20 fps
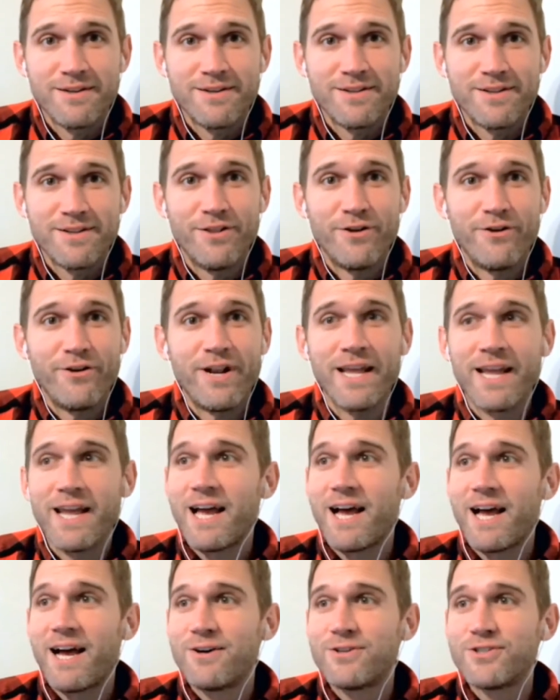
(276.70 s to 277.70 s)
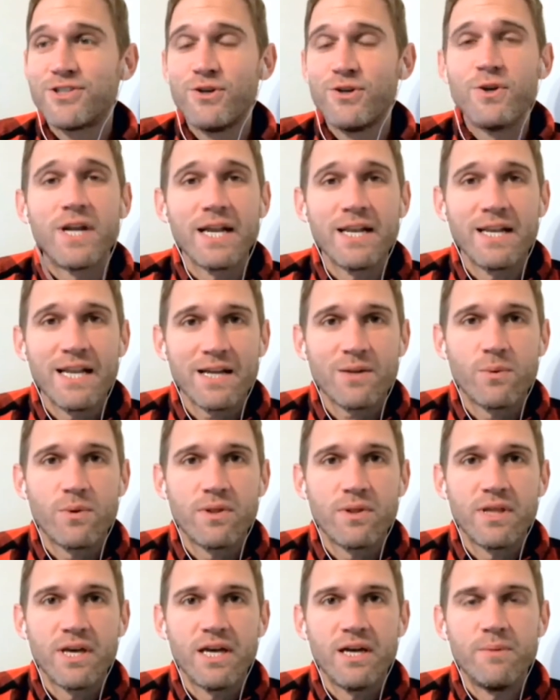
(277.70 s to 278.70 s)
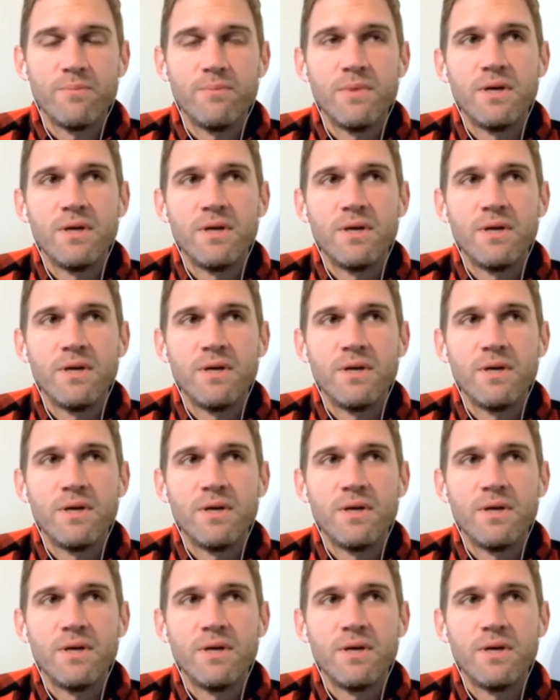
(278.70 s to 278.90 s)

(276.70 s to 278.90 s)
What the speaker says: learning how to connect with them.